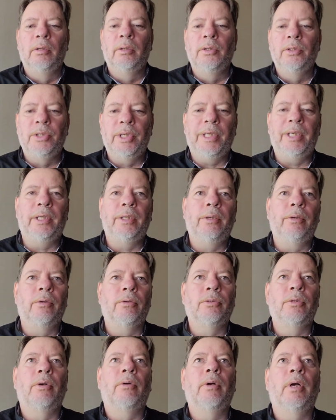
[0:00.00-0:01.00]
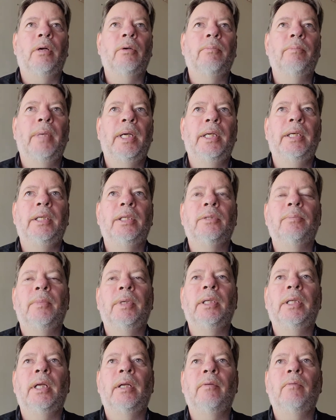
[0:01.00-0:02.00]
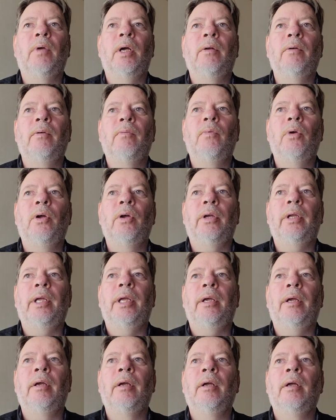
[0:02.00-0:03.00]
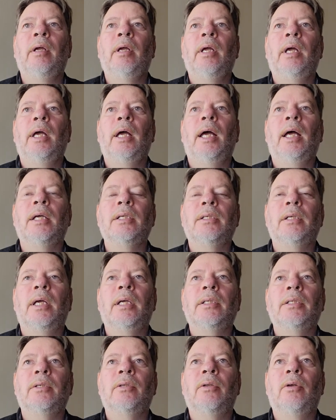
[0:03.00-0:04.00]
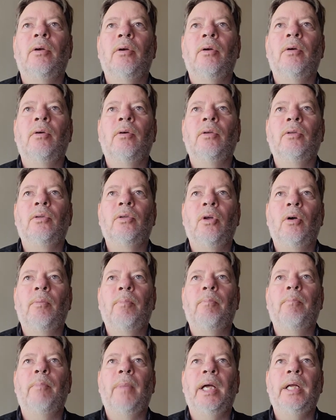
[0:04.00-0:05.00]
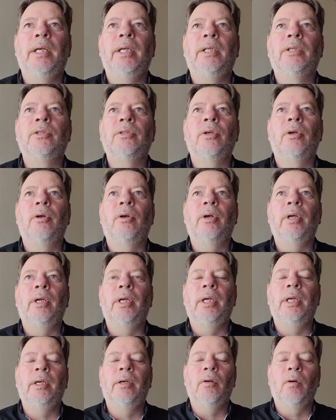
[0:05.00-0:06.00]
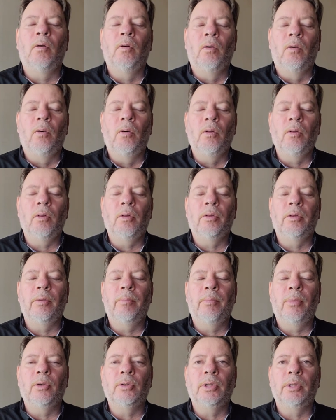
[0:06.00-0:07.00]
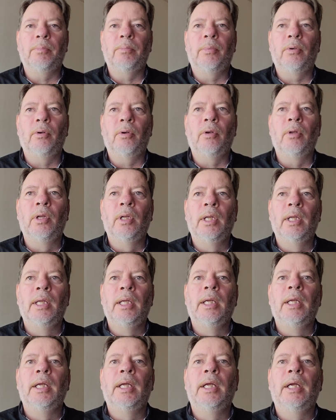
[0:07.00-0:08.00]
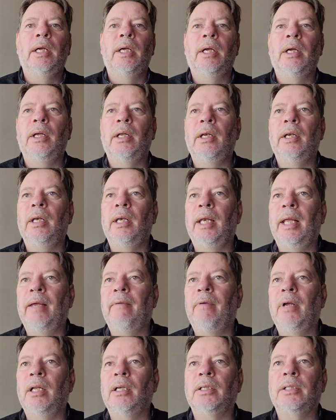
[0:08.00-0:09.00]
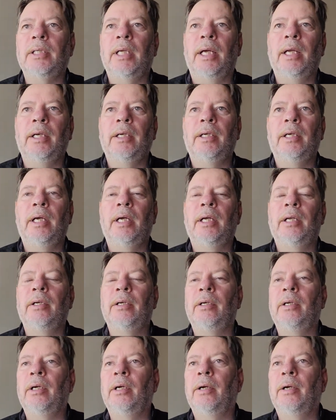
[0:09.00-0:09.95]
genius around management and working as the top manager in all the possible levels and